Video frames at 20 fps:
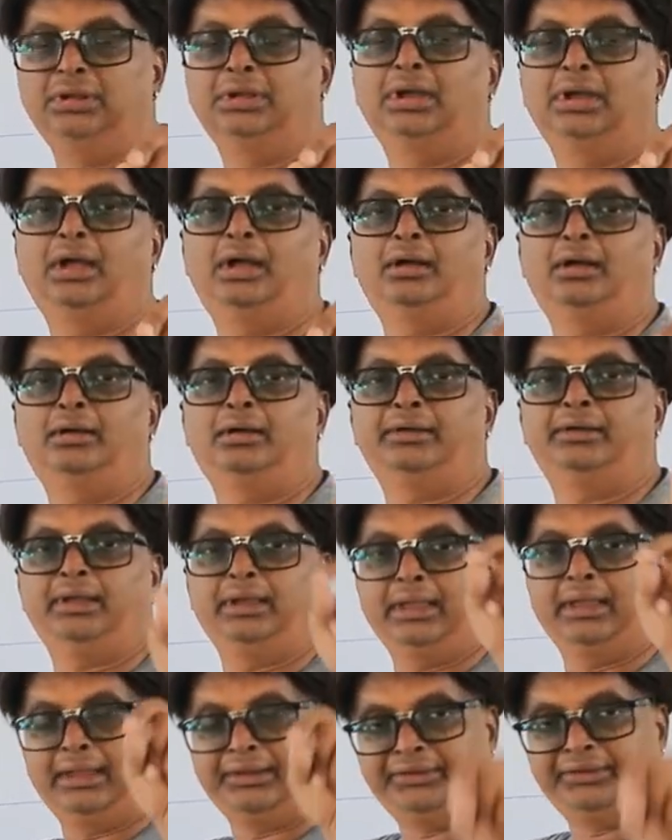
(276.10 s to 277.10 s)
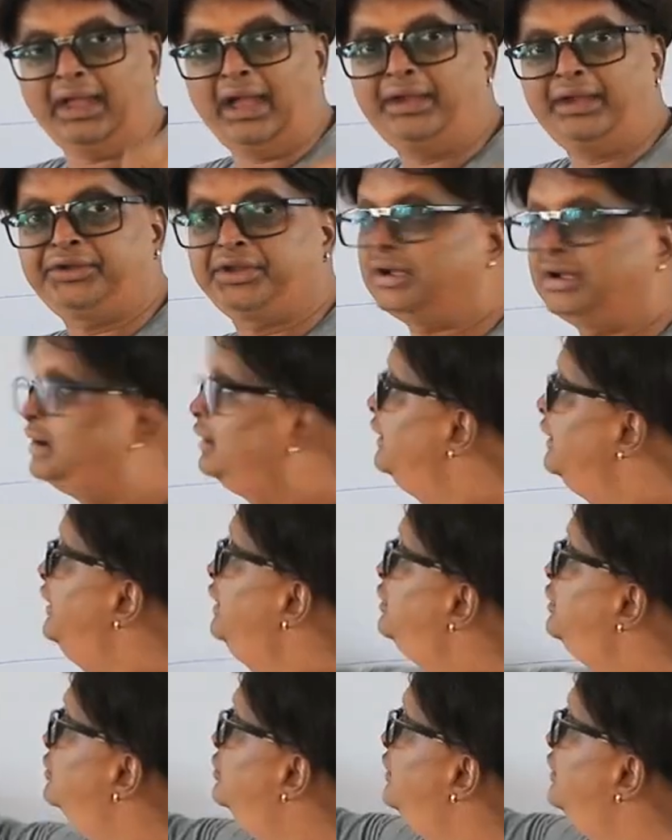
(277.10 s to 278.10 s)
a data
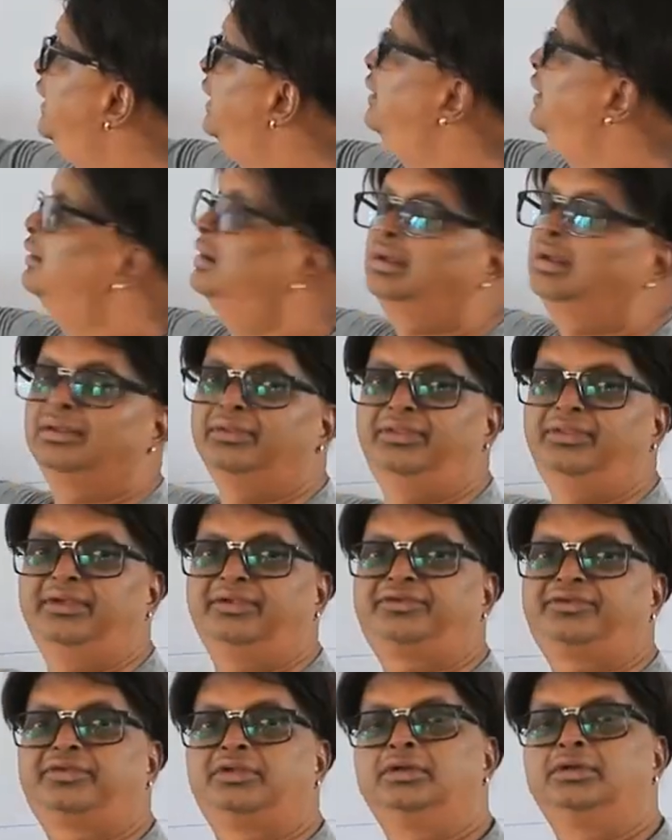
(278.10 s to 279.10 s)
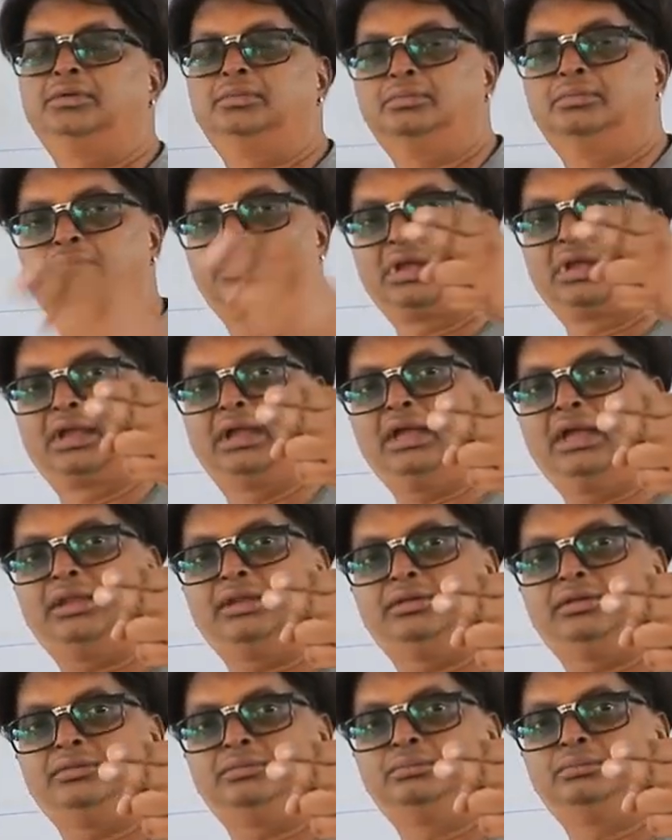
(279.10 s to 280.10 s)
including this
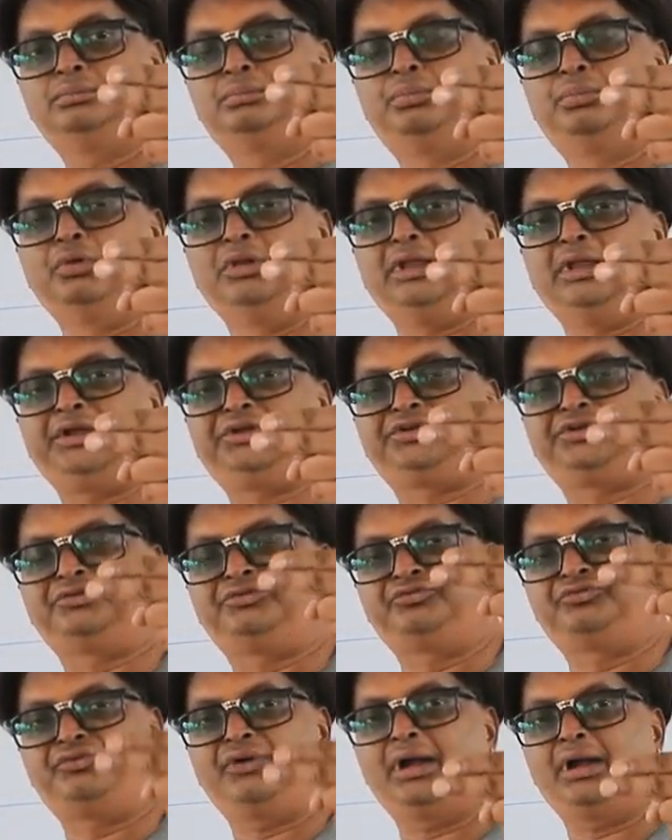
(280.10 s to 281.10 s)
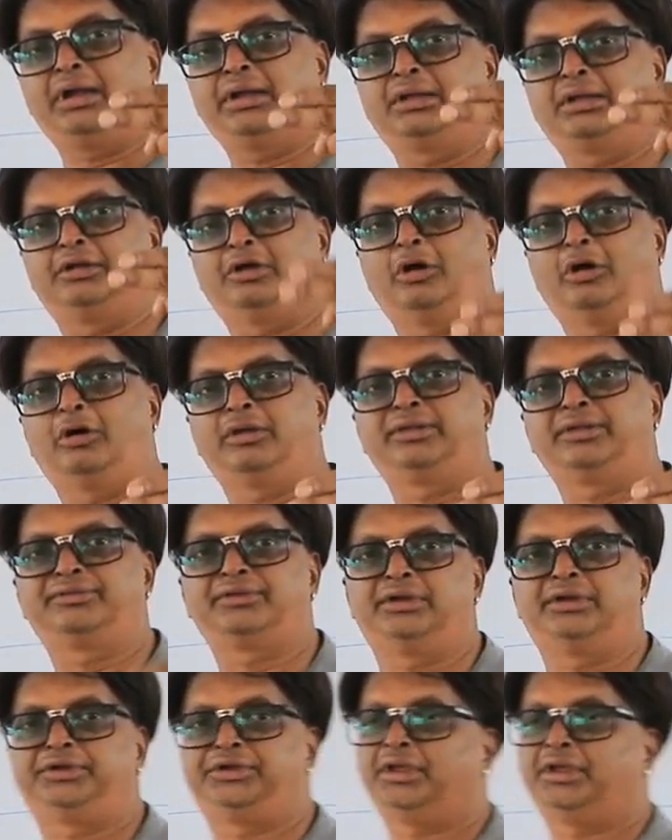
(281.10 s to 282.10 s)
gun, bullet fired
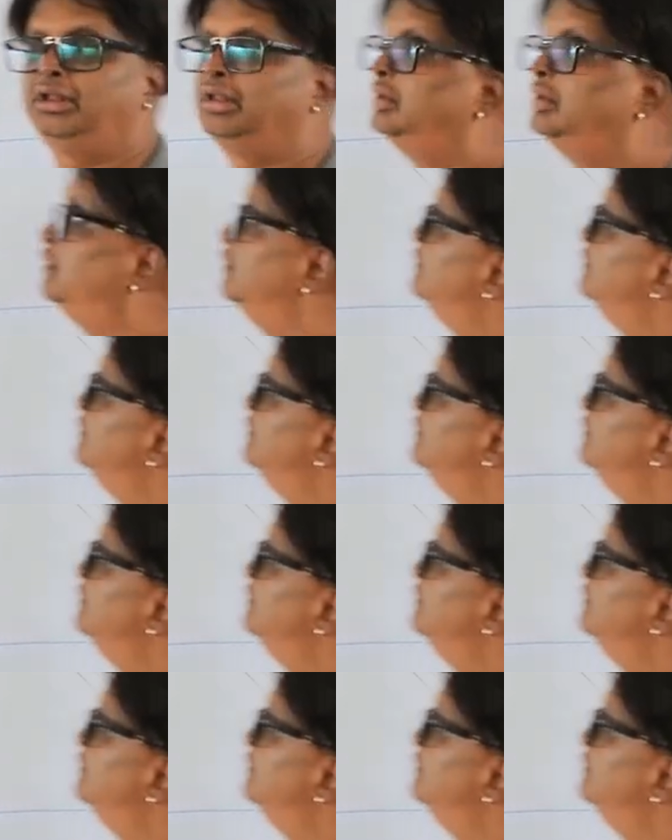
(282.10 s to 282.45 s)
horizontal,